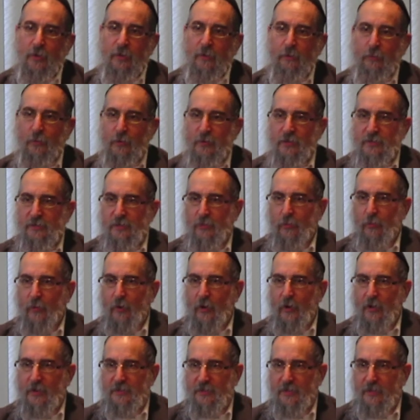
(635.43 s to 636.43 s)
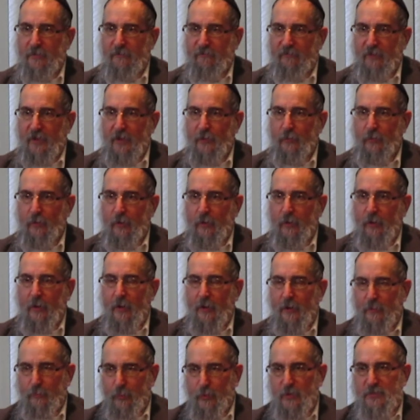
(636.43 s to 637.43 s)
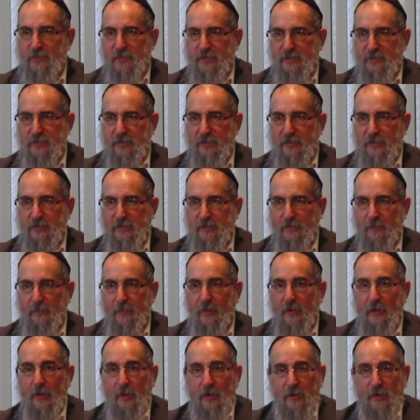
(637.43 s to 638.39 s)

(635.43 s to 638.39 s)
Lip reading: the prison walls in the federal prison system.